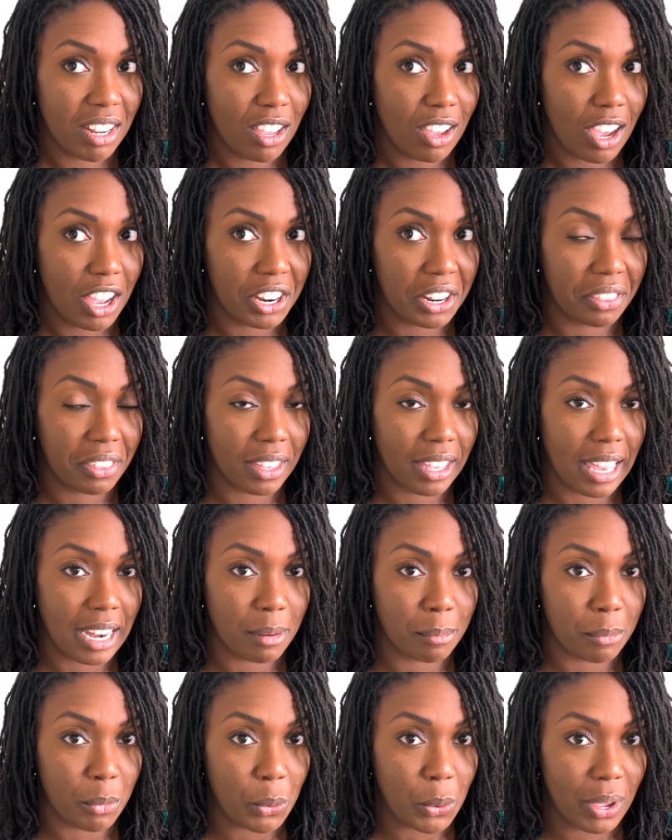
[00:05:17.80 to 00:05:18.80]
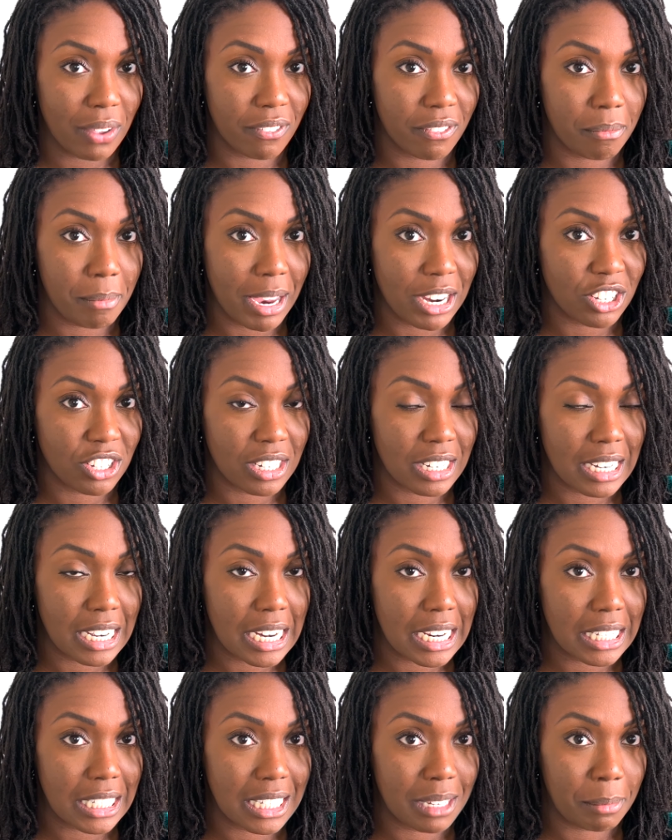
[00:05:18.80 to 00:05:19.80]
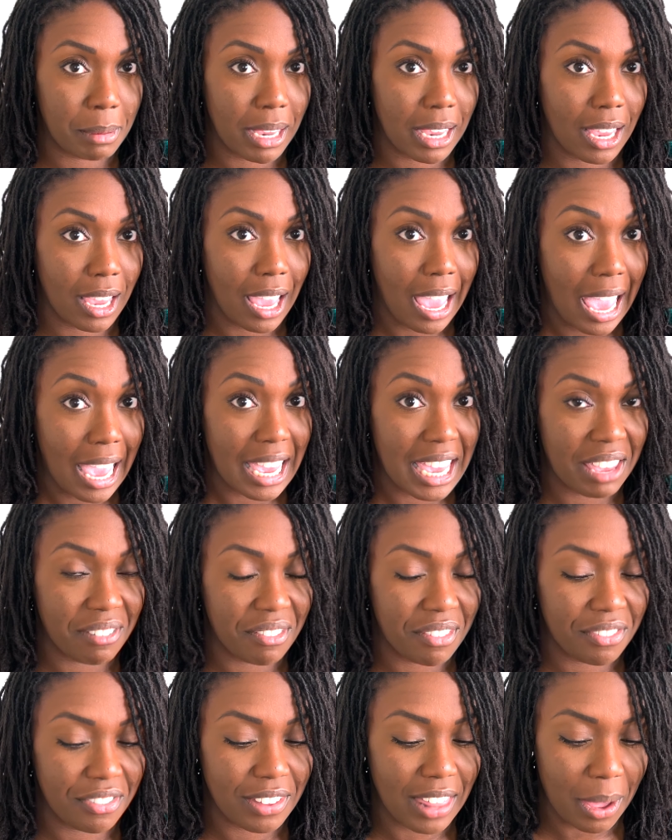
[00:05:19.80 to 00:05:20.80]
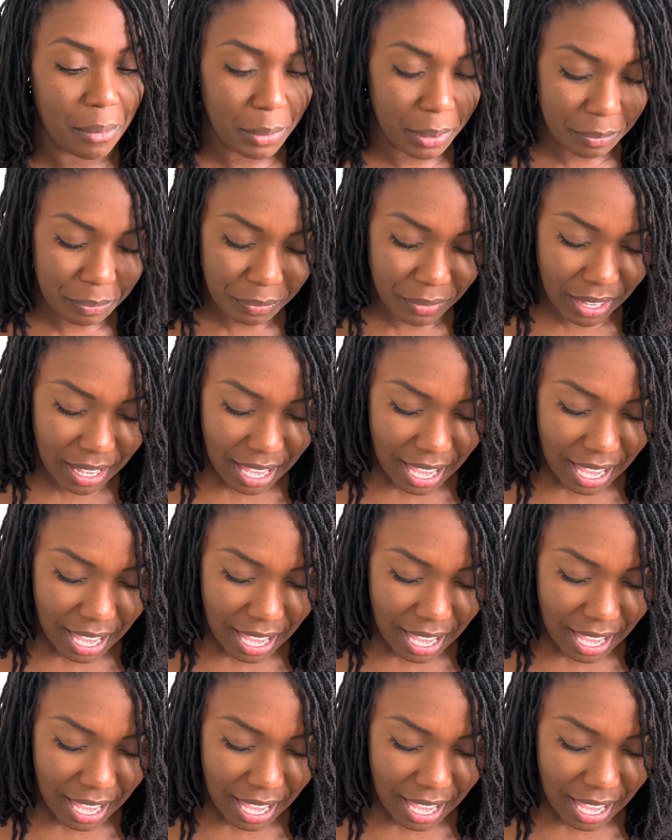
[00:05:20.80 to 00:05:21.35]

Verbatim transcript: I don't think any more information needs to be given for that one.